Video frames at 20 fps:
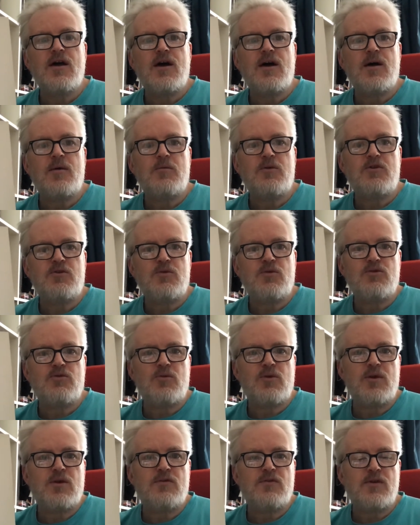which was
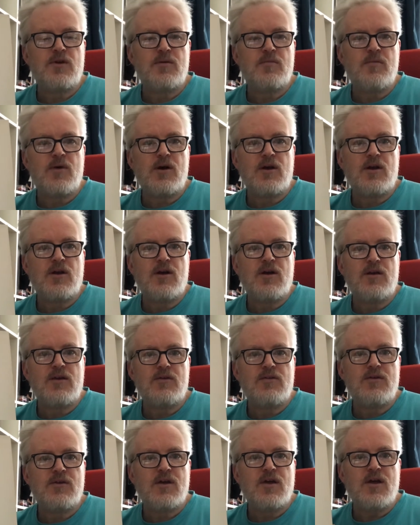one of my kind
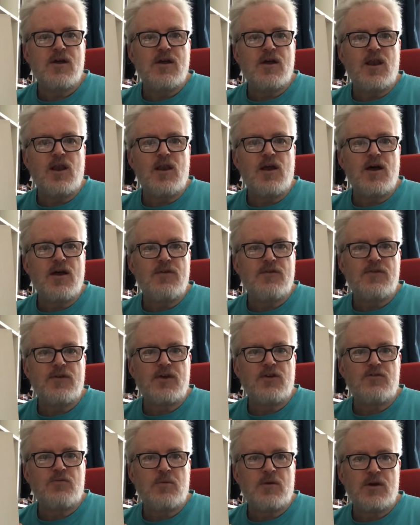of life
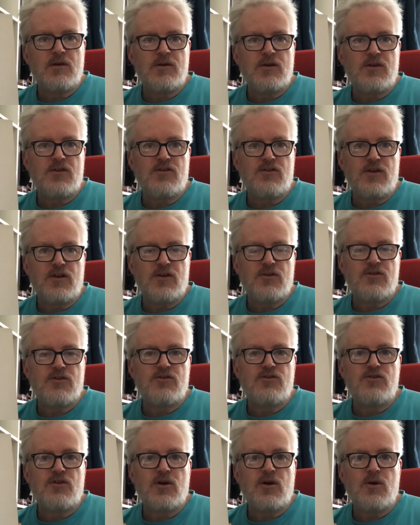experiences.
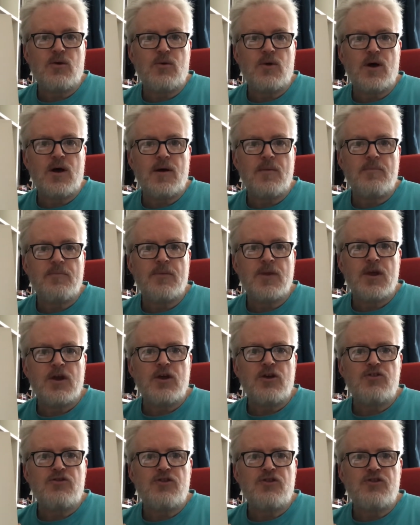So
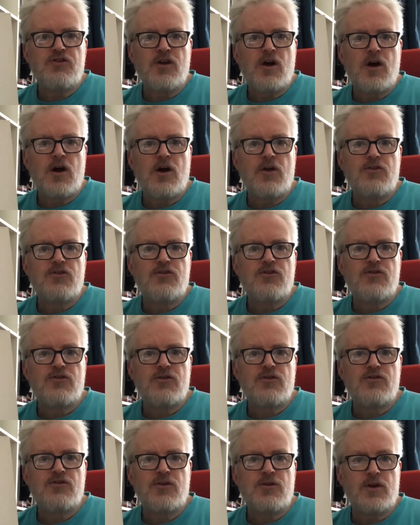she starts.
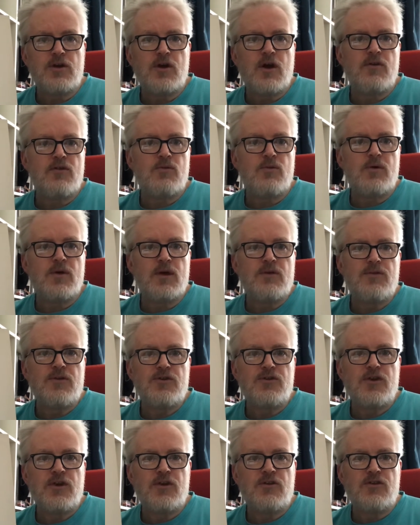So the Ninth Wave
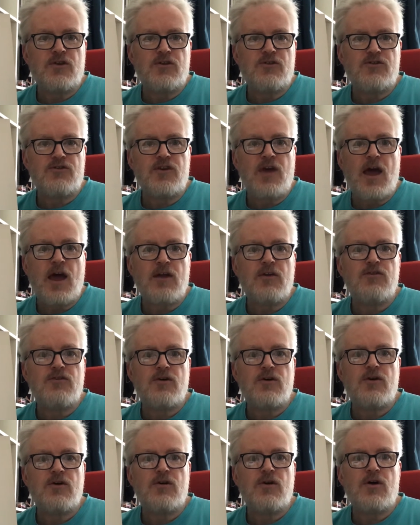is a set
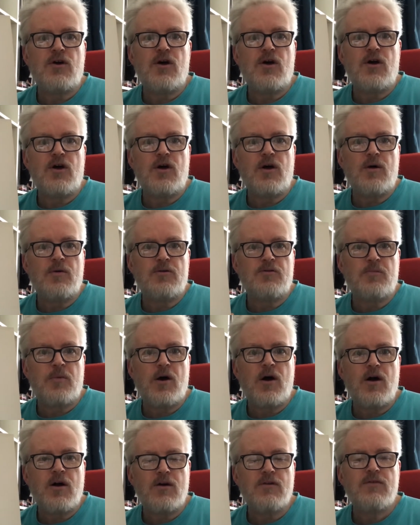as
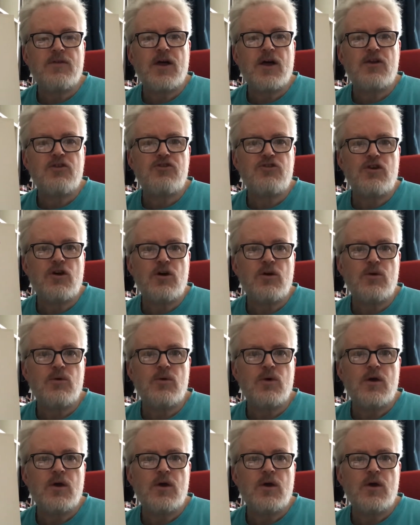part of that show,